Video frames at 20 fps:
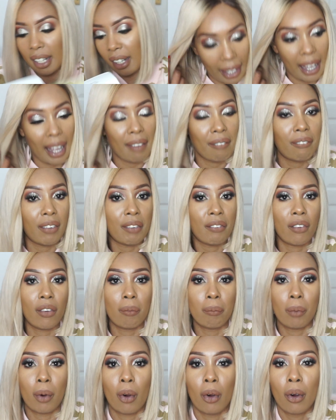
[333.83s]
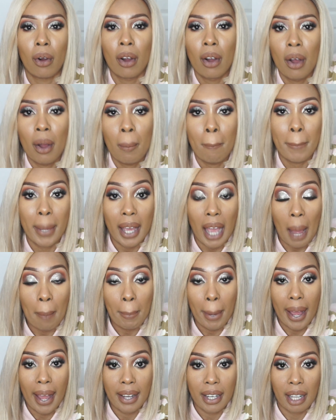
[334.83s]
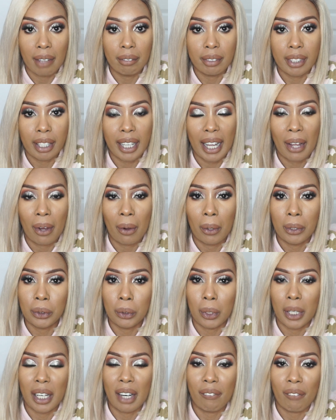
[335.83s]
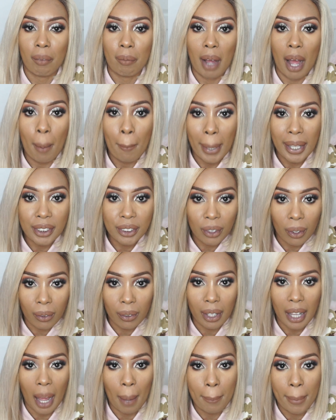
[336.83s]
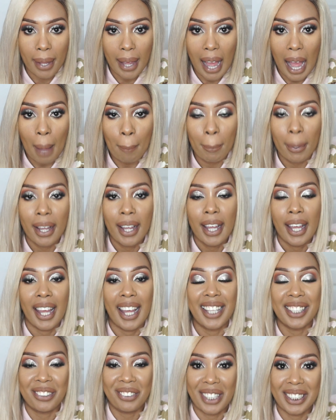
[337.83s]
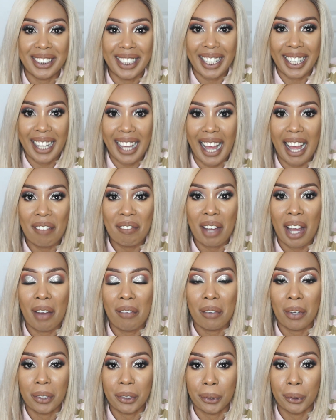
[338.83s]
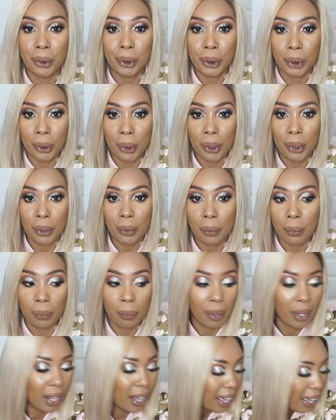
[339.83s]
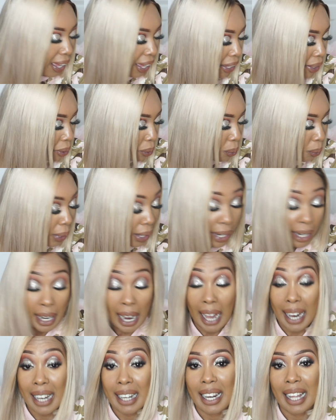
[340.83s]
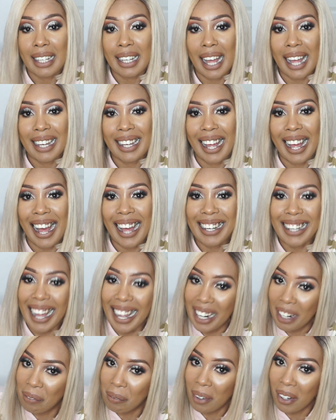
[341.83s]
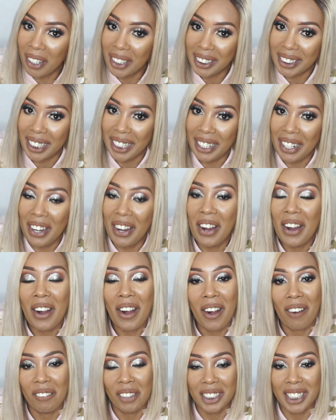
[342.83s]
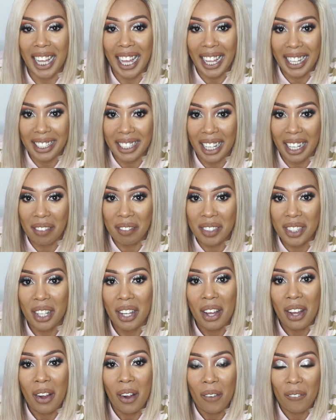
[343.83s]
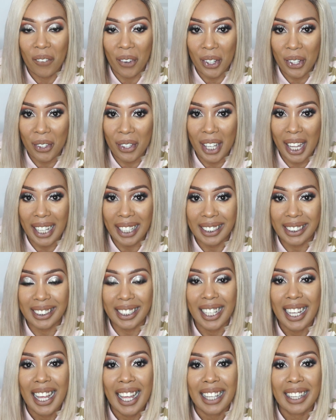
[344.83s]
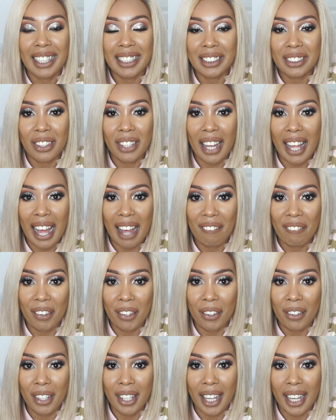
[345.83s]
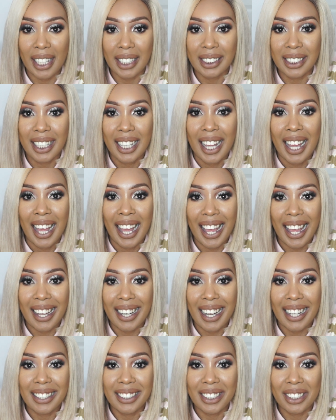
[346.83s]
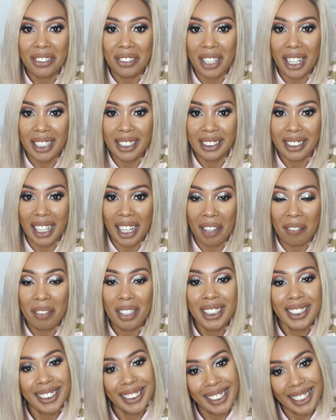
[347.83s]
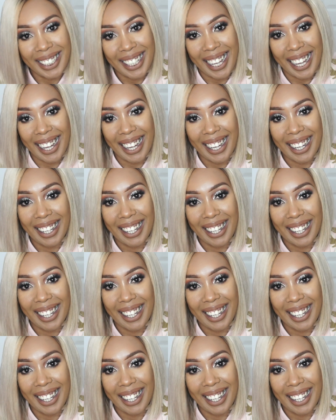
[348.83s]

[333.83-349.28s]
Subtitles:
I have a few more makeup items that I also ordered from Amazon coming up. As soon as they come, I will also show you and do an unboxing of those items for you guys. That's all I have for you guys, and until next time, see ya.